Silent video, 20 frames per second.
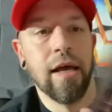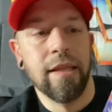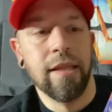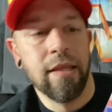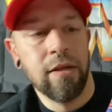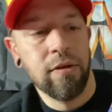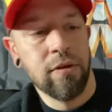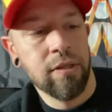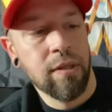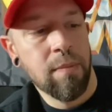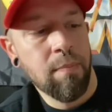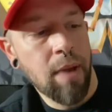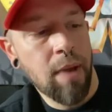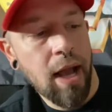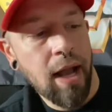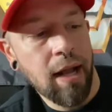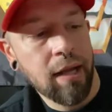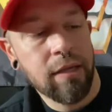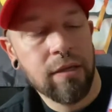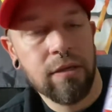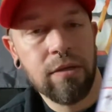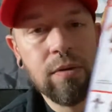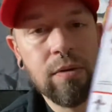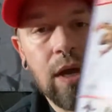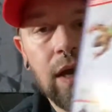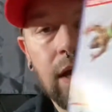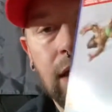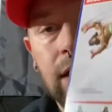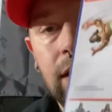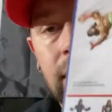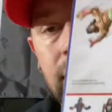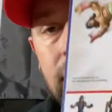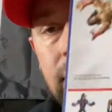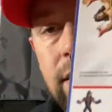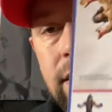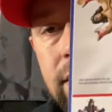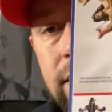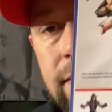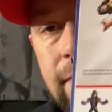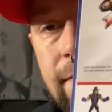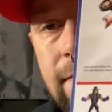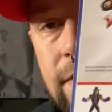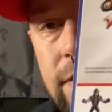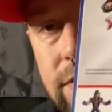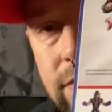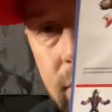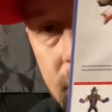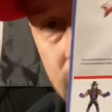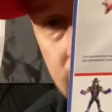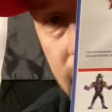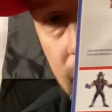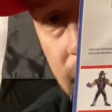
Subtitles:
then on the back you had the featured